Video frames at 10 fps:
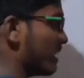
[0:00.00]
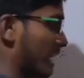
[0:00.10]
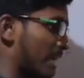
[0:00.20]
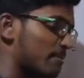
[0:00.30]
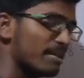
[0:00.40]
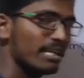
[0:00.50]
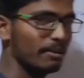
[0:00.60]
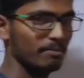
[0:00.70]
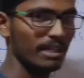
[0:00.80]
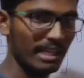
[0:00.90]
that air
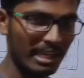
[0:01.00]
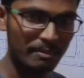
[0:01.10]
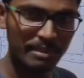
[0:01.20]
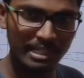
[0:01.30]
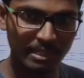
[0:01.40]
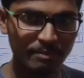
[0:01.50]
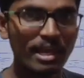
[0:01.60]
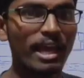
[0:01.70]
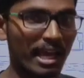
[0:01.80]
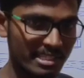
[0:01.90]
medium
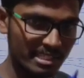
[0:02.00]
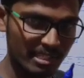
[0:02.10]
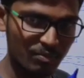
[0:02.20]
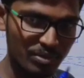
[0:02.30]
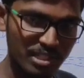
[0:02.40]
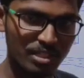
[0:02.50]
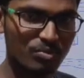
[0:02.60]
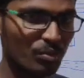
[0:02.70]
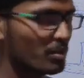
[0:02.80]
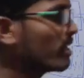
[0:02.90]
has some viscous
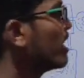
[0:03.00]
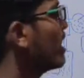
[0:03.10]
force,